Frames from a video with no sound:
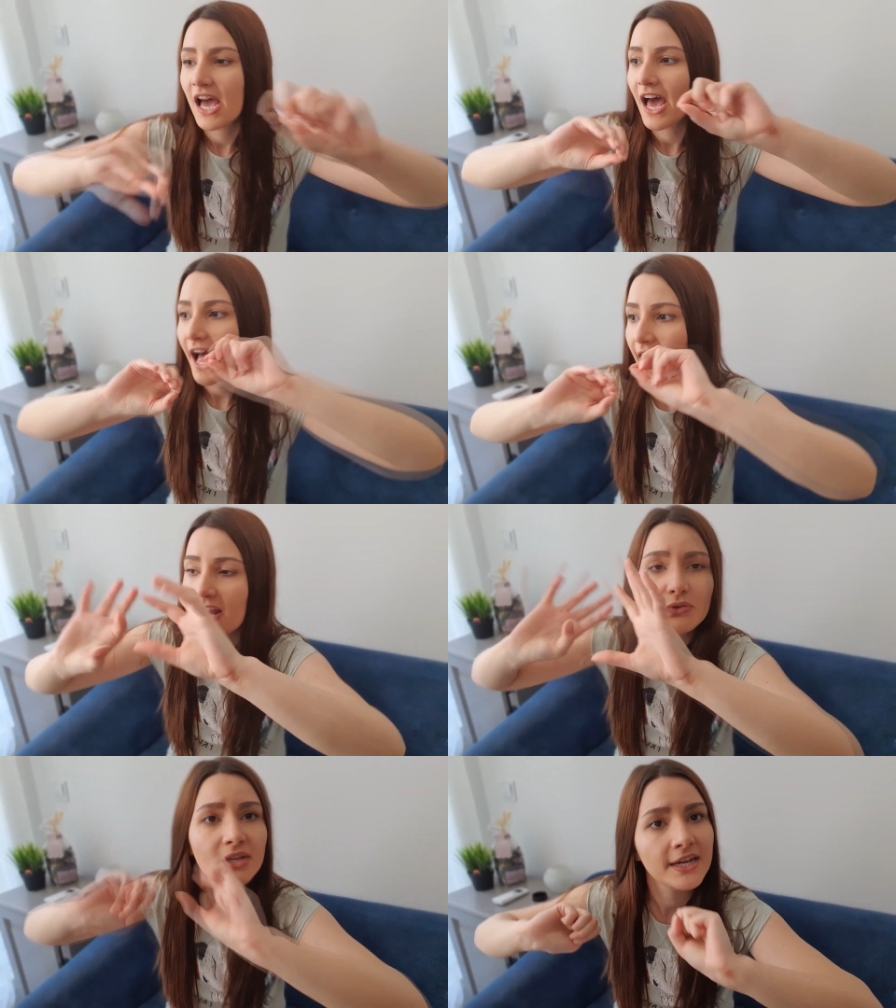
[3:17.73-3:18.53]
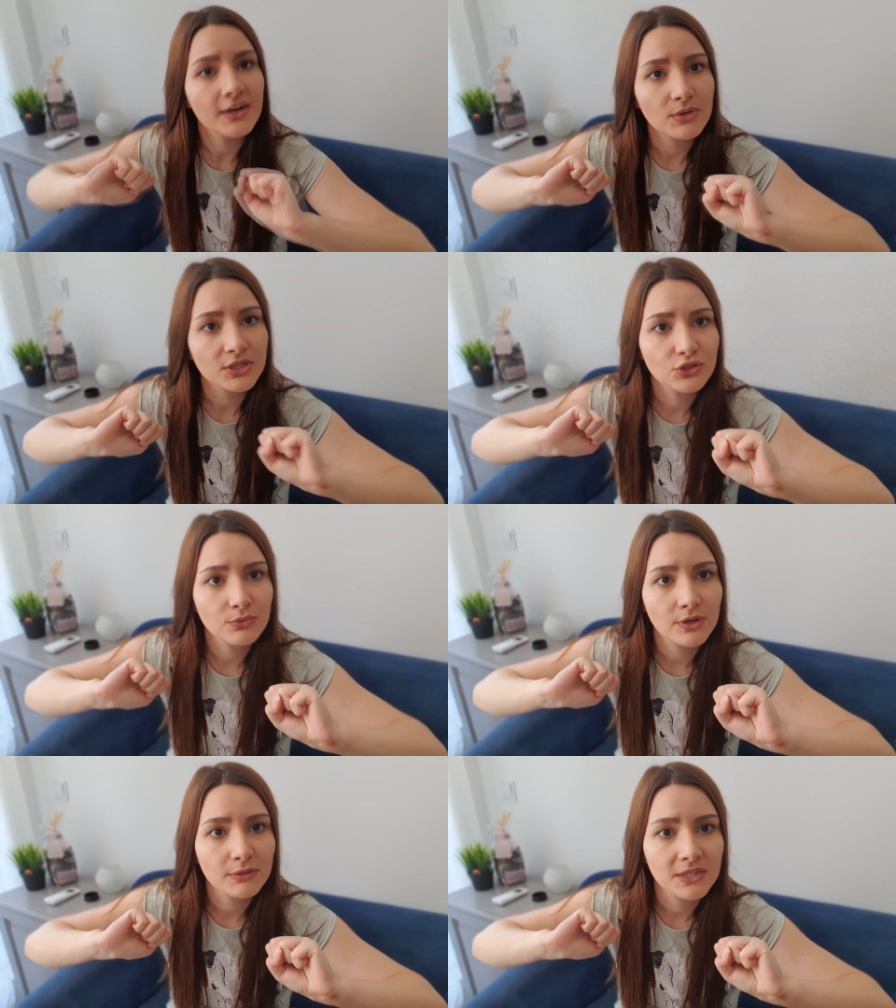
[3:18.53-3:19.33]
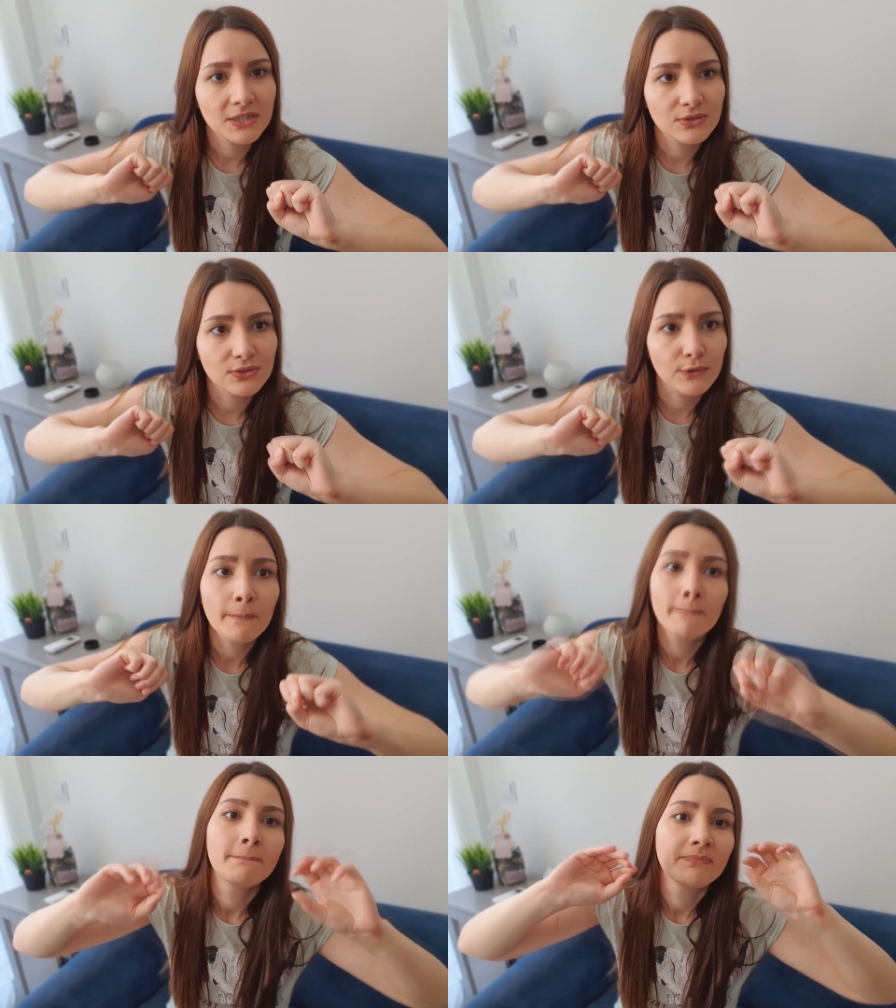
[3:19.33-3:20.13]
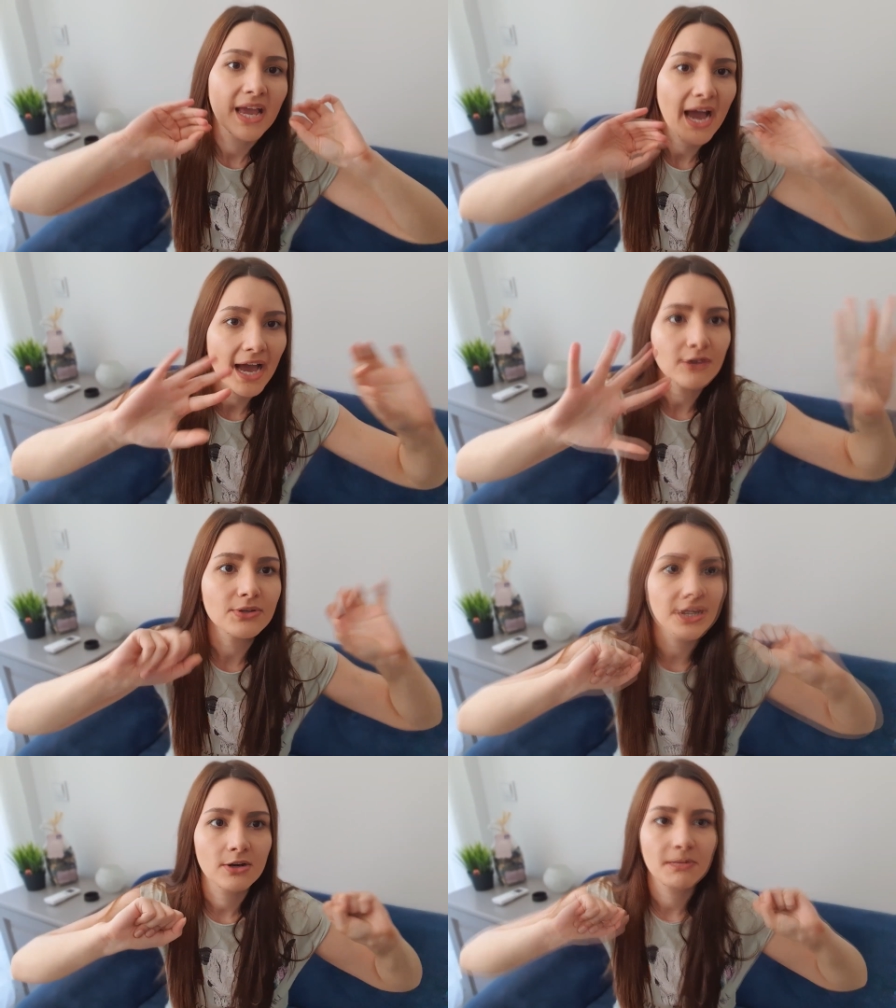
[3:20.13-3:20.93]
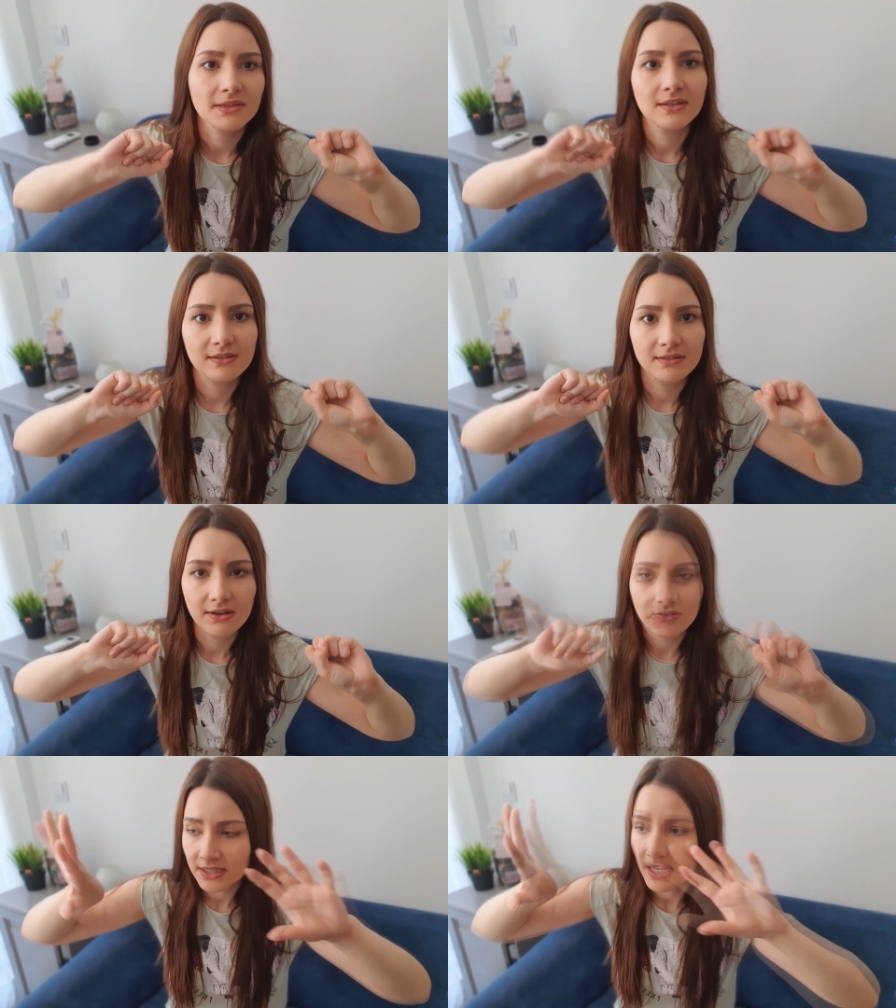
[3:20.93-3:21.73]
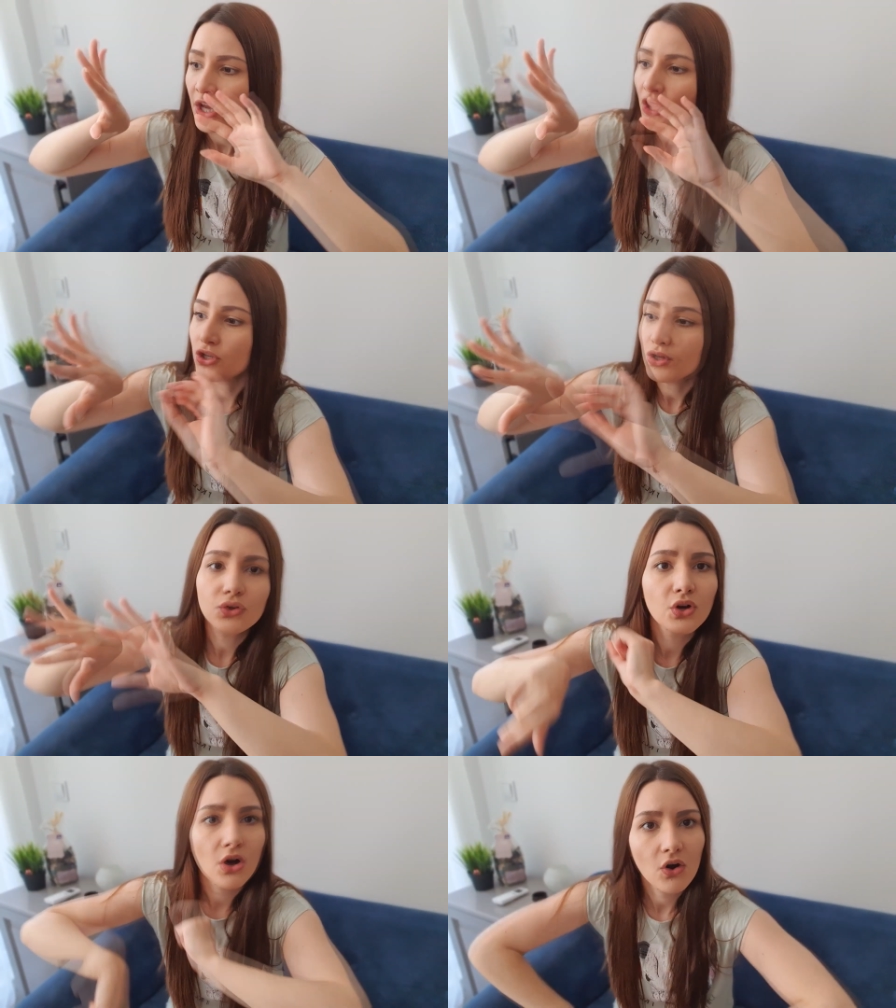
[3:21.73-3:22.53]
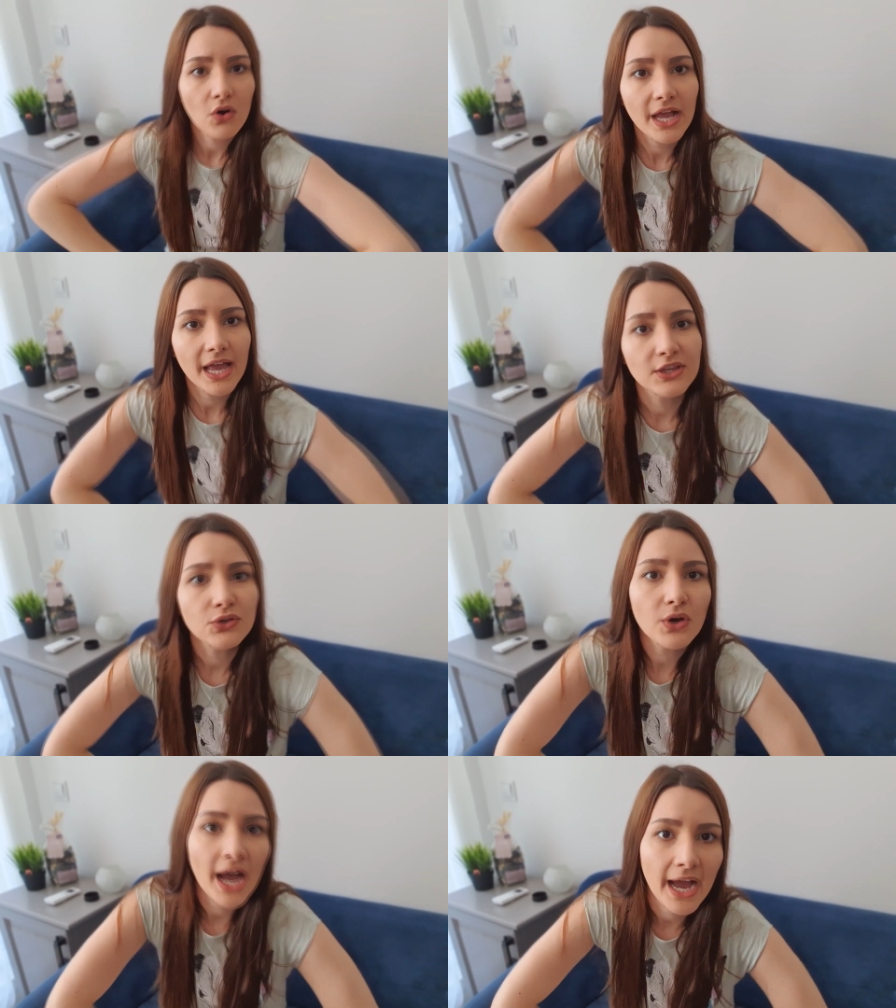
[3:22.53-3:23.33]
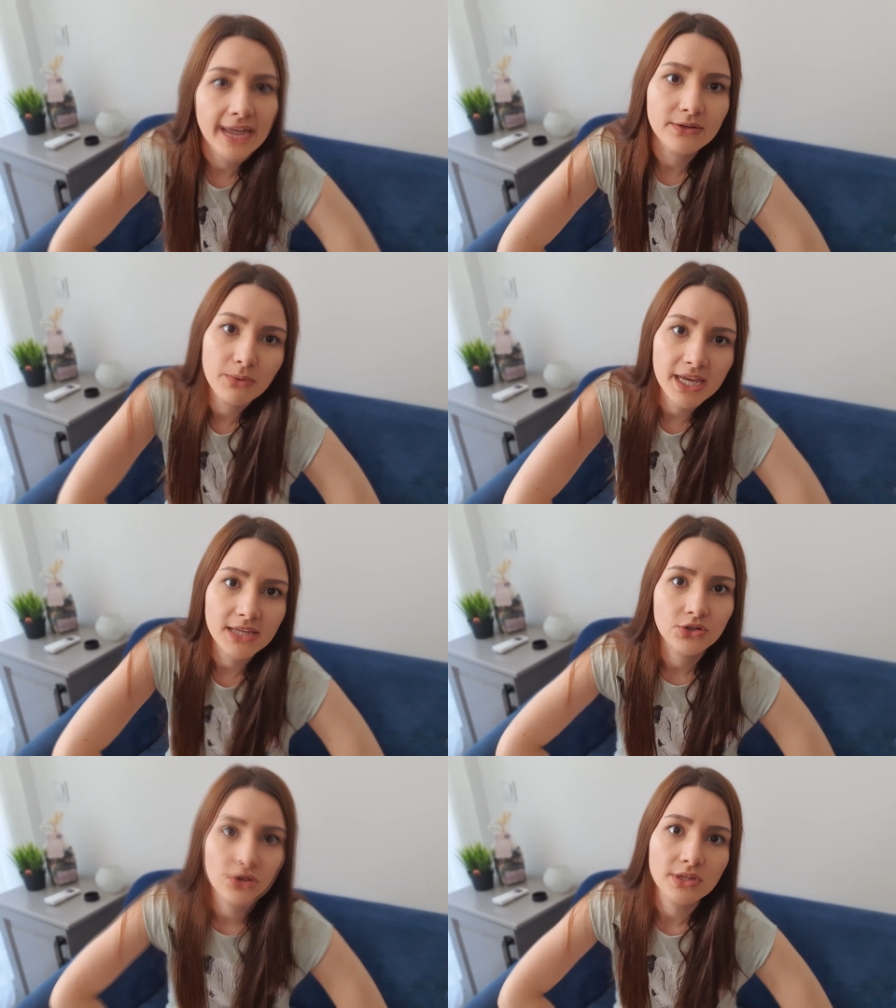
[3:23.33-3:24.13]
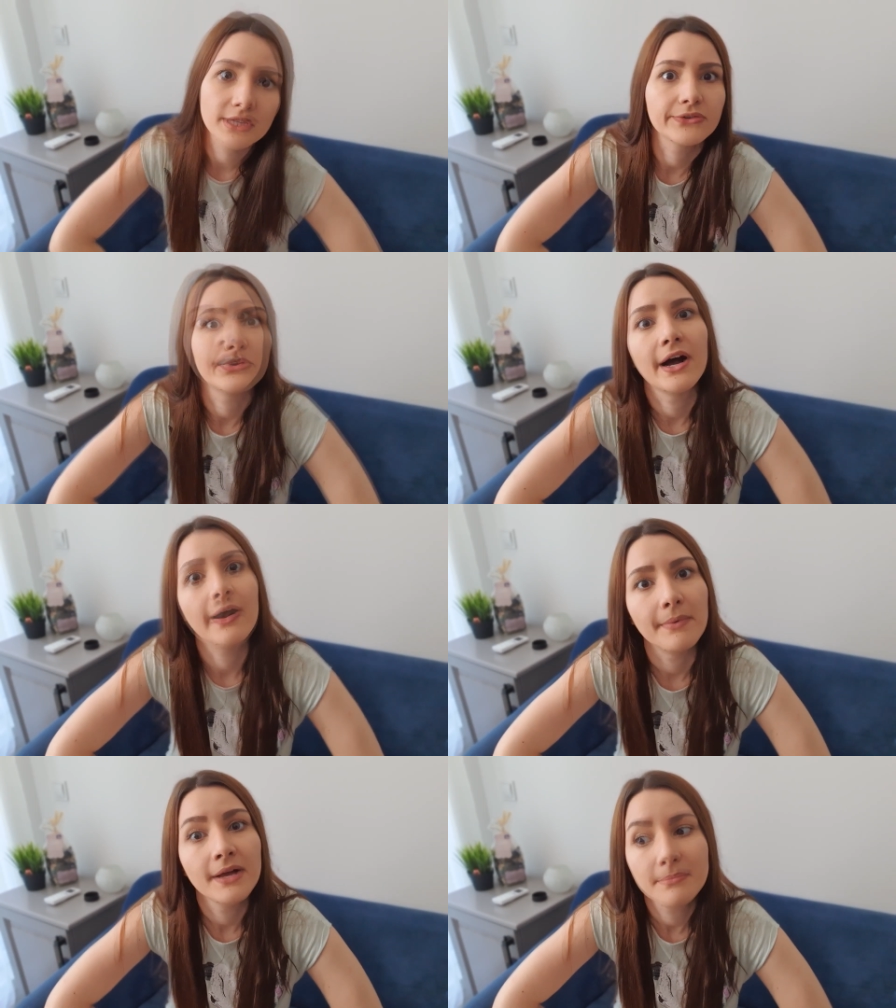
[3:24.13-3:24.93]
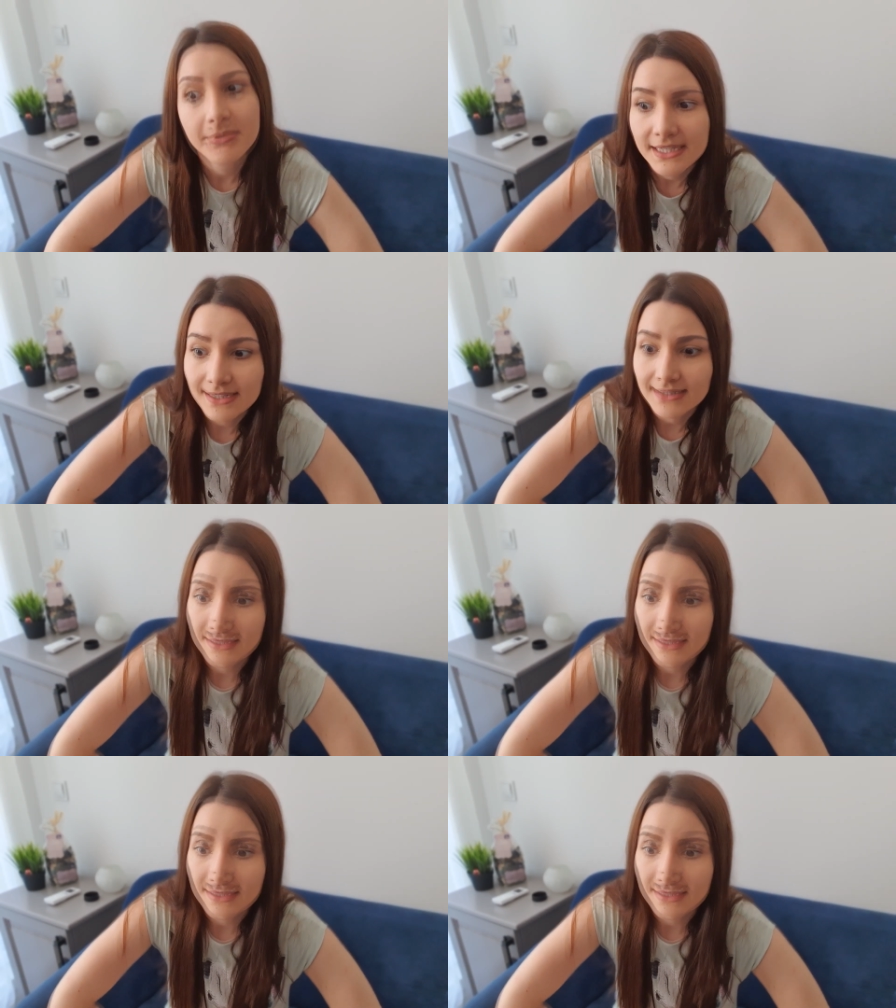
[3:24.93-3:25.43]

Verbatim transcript: I don't care what you want me to do. I don't care about nothing else. You go and you hide away in your own little hub, because